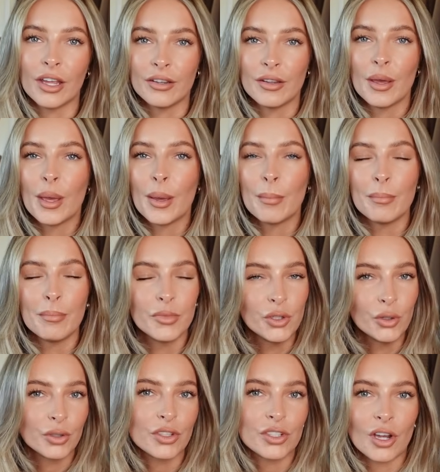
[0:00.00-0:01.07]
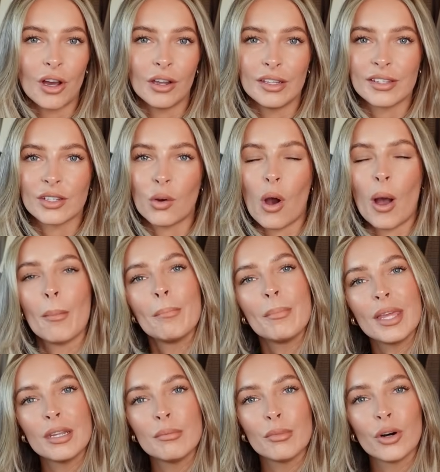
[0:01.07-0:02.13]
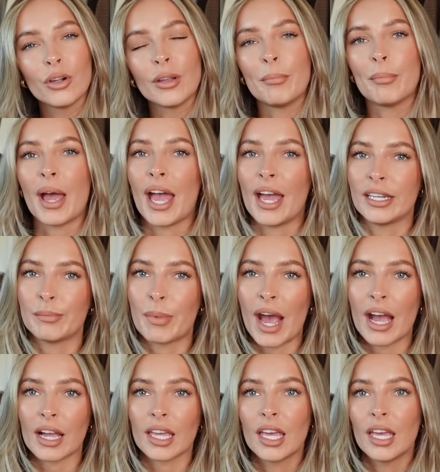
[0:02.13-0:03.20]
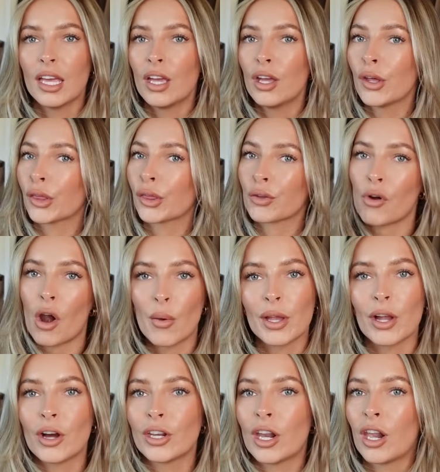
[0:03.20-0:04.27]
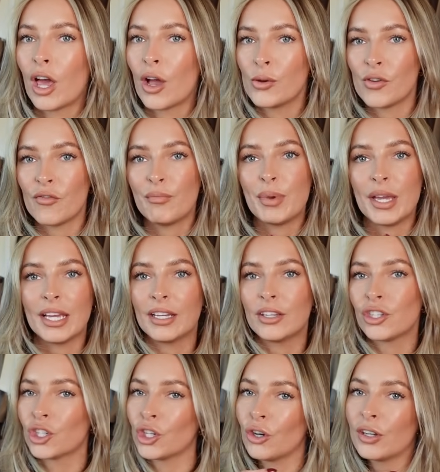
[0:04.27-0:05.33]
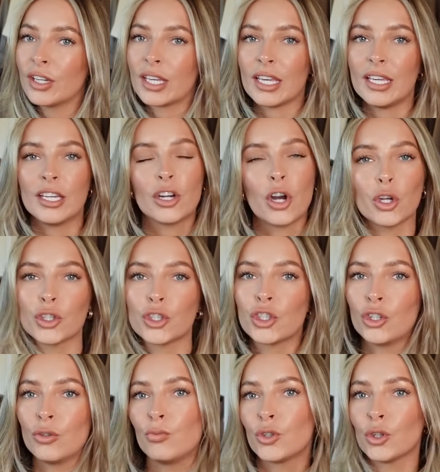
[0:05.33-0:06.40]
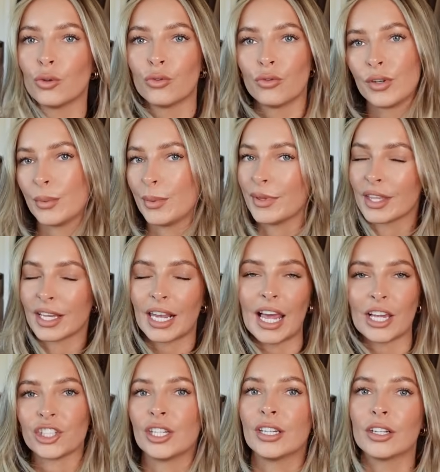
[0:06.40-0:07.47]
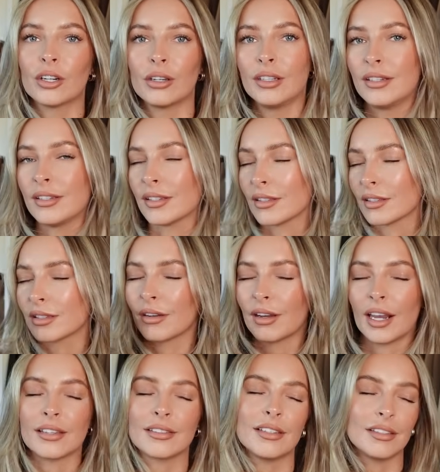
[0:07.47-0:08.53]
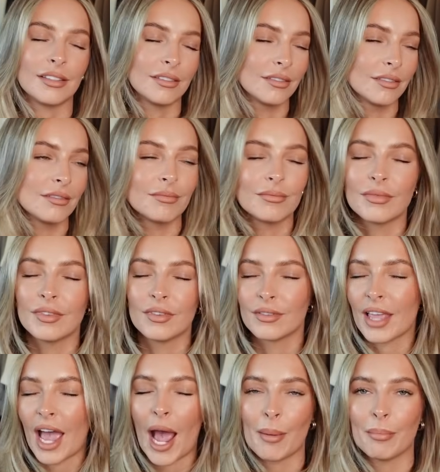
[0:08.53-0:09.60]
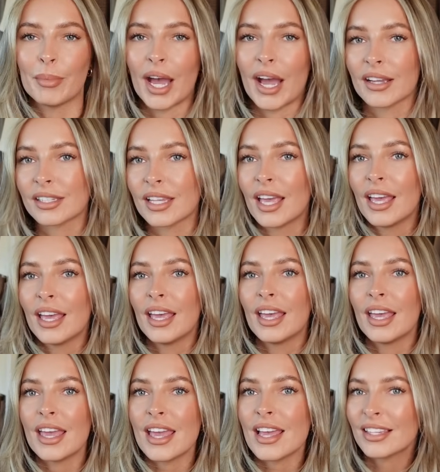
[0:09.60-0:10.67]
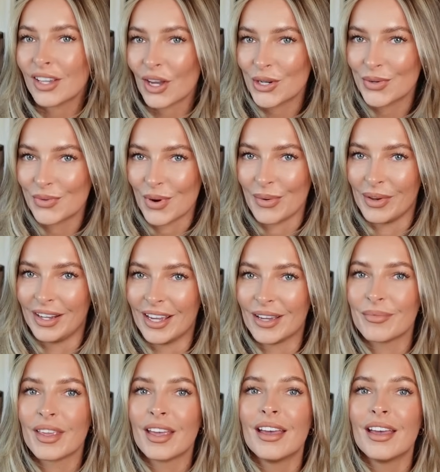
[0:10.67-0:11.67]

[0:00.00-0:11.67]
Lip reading: and your style is quite minimal and pared back, throwing on a load of big chunky costume jewellery with clashing colours and sunglasses and handbags is going to ruin it.